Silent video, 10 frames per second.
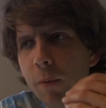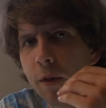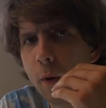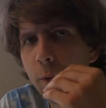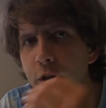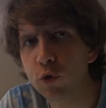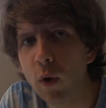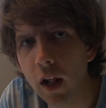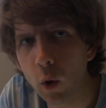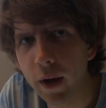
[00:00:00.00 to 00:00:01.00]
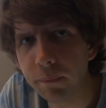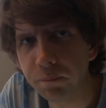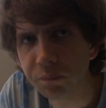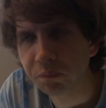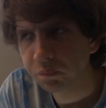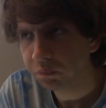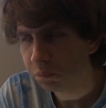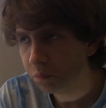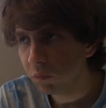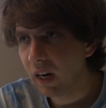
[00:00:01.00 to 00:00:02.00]
but the moment you swallow it,
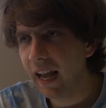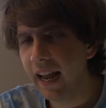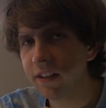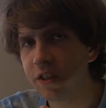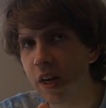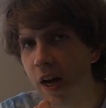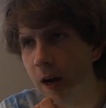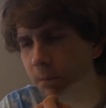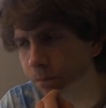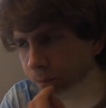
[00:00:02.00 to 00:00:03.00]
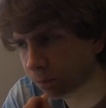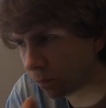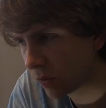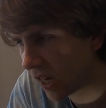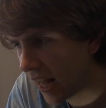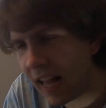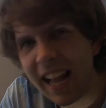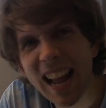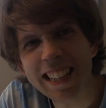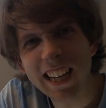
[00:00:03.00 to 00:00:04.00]
it's
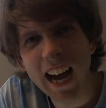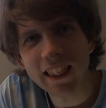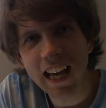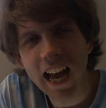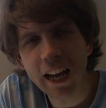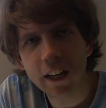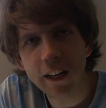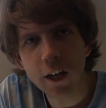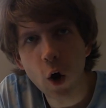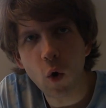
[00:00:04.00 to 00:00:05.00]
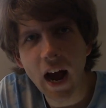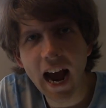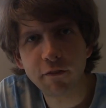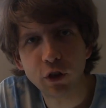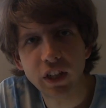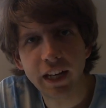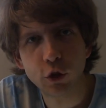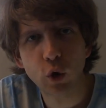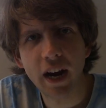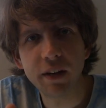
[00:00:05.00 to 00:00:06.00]
got that
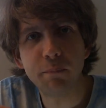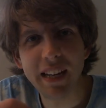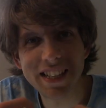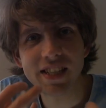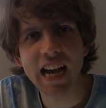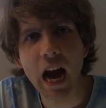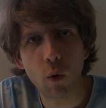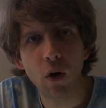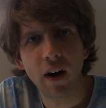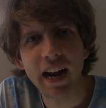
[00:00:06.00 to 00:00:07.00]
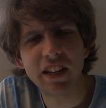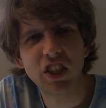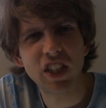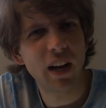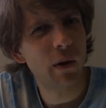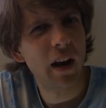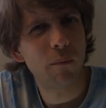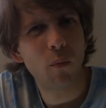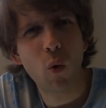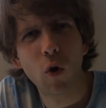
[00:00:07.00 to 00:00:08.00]
aftertaste trying to be sour, and it just kind
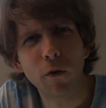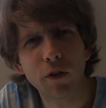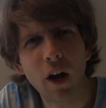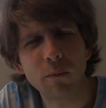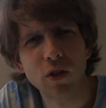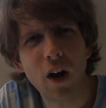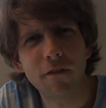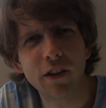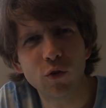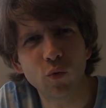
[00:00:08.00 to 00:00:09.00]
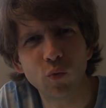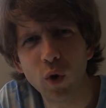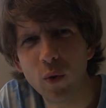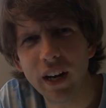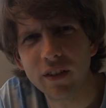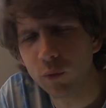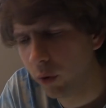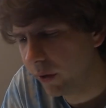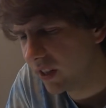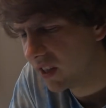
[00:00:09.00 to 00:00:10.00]
of more comes off as
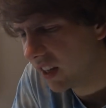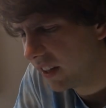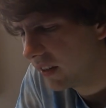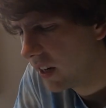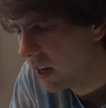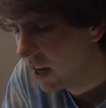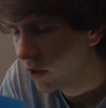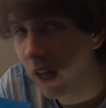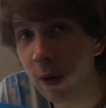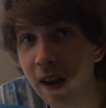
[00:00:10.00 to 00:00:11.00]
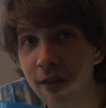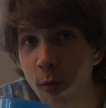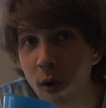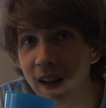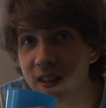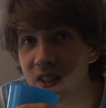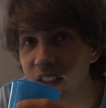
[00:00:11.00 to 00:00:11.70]
ruins it. So that one I give more like a